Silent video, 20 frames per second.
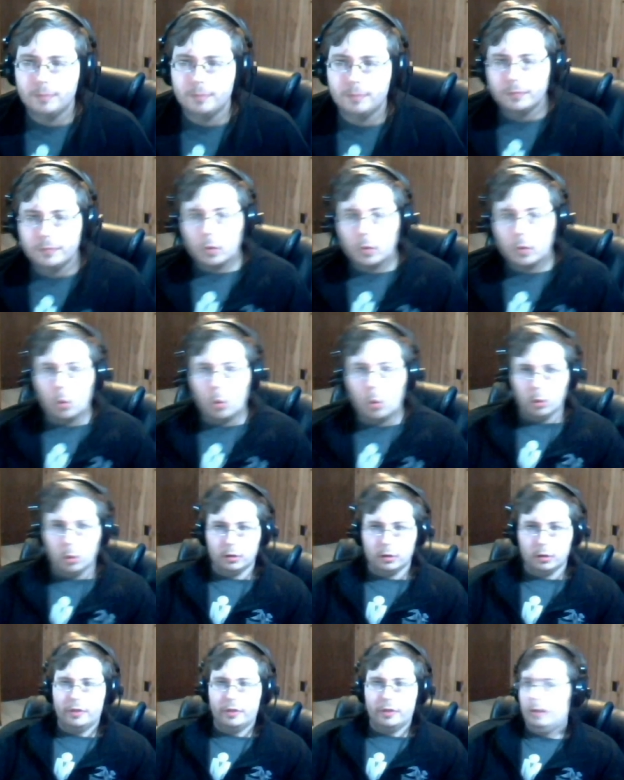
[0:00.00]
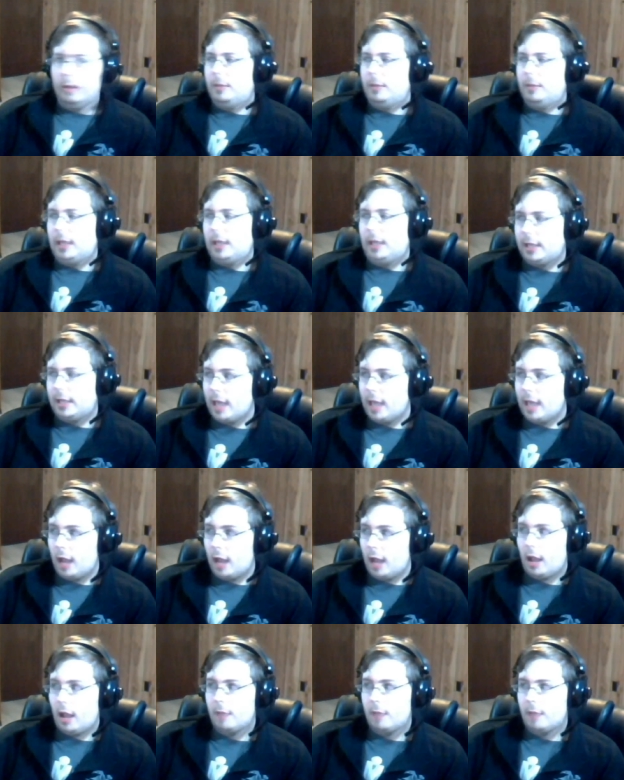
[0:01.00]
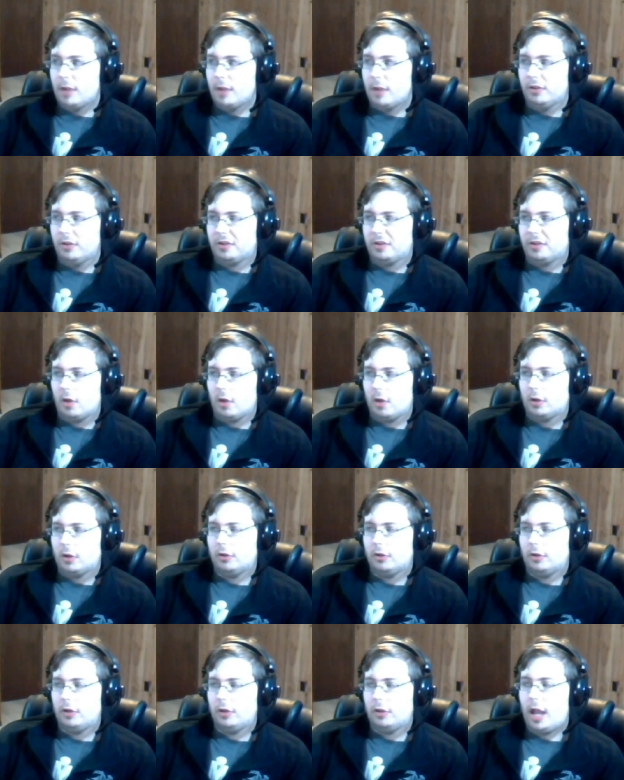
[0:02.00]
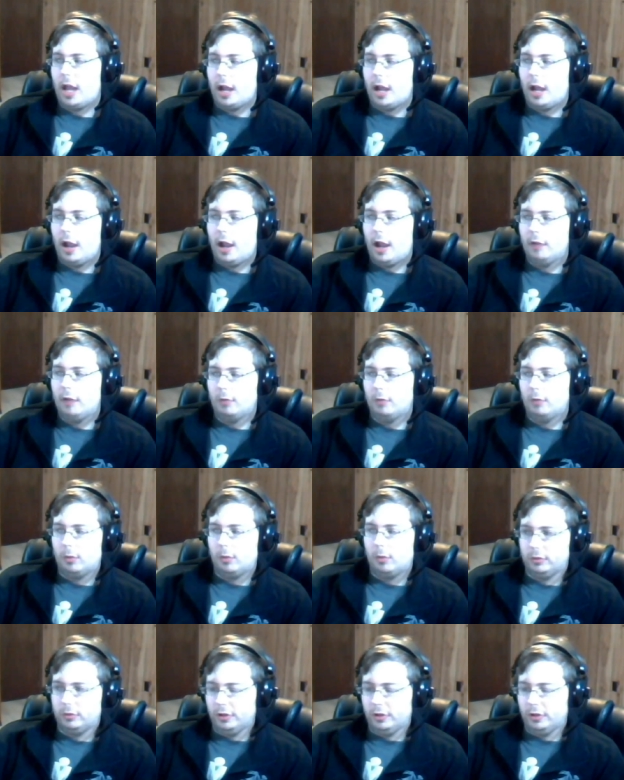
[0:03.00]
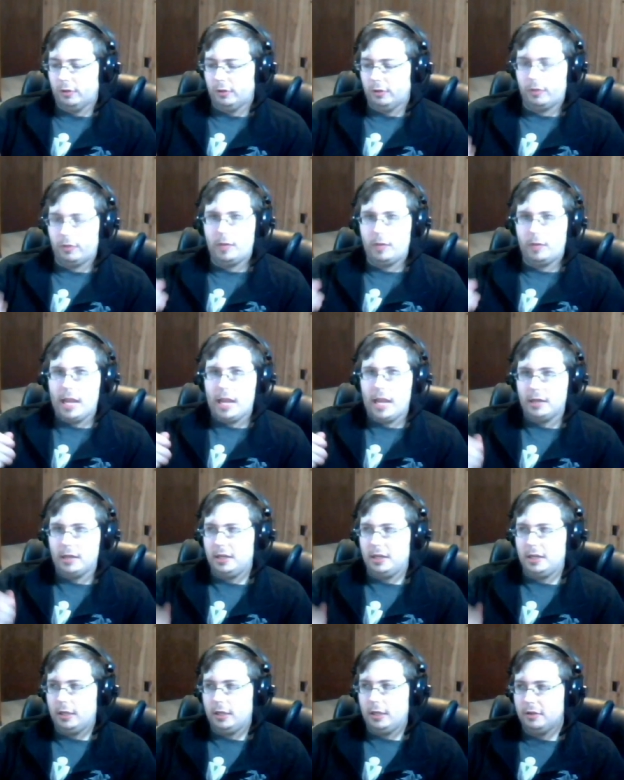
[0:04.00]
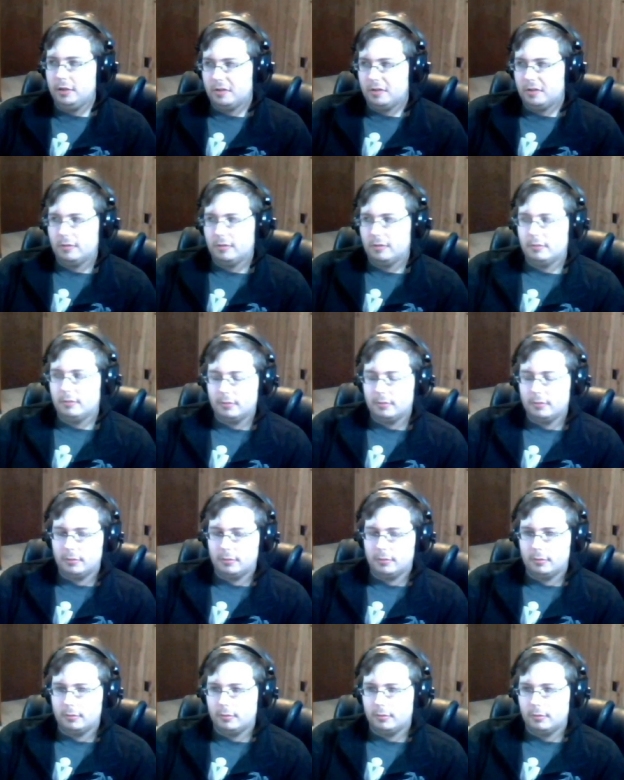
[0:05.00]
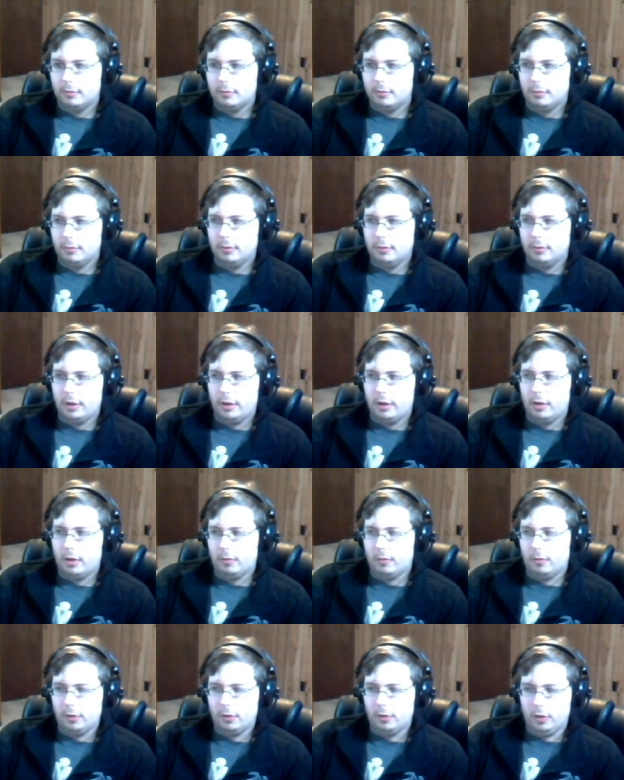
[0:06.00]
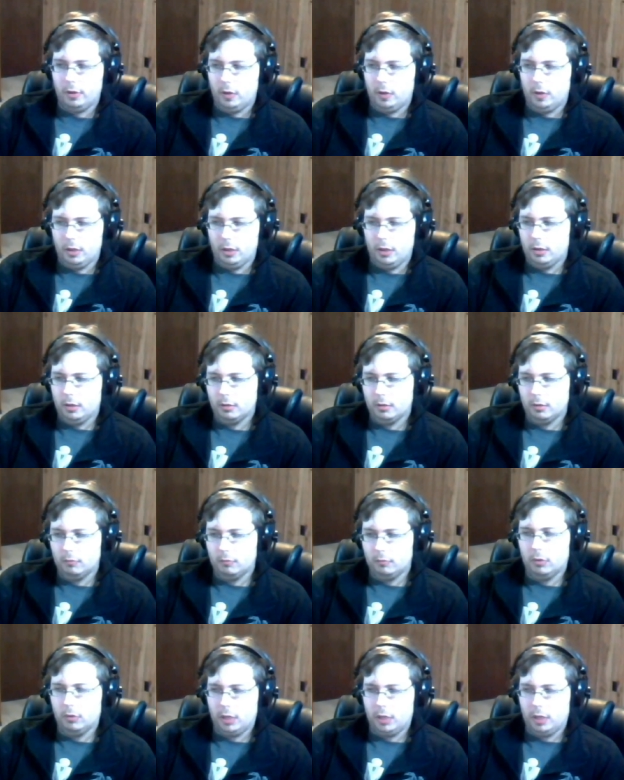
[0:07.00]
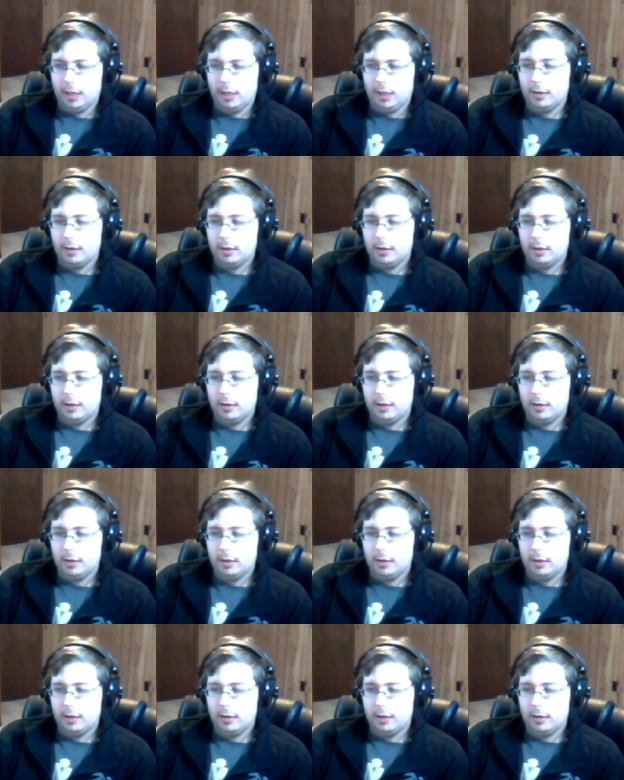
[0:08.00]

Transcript: Or they'll be like, yeah, I made this character. Yeah, I rolled, 3 18s. No, you didn't. Roll again.